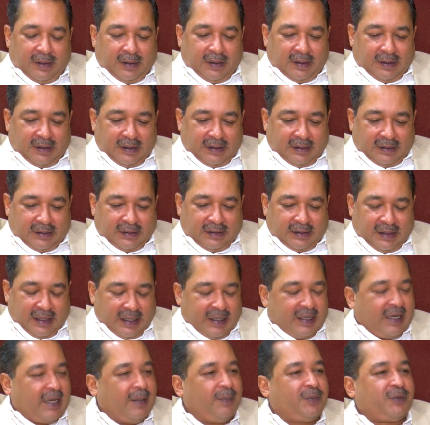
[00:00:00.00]
this
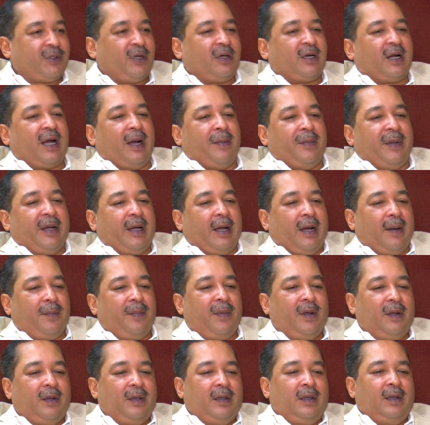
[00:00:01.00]
thing keeps on coming
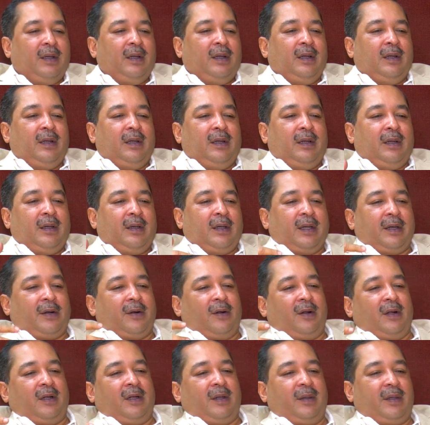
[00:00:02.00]
up that
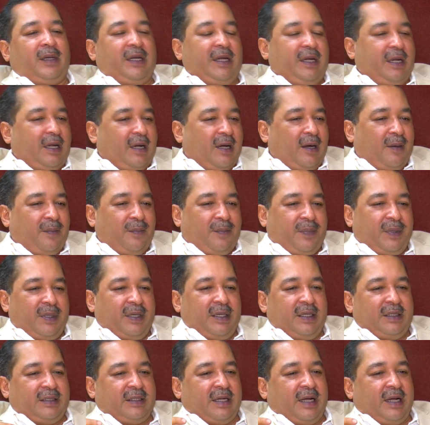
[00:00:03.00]
all the tea companies,